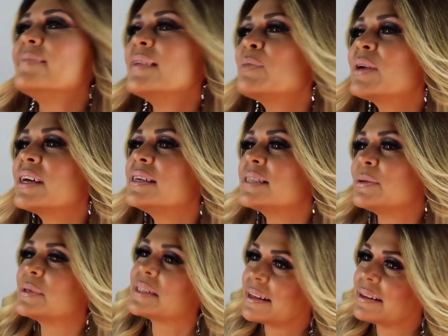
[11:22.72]
because he
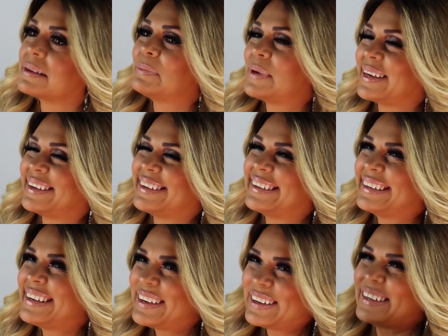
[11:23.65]
was telling me,
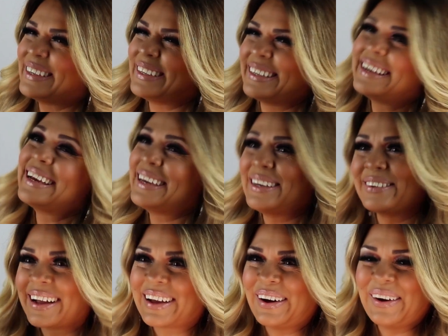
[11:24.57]

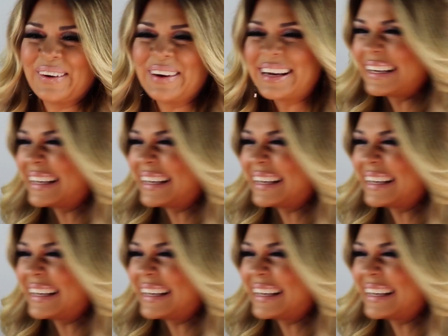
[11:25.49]
here I go.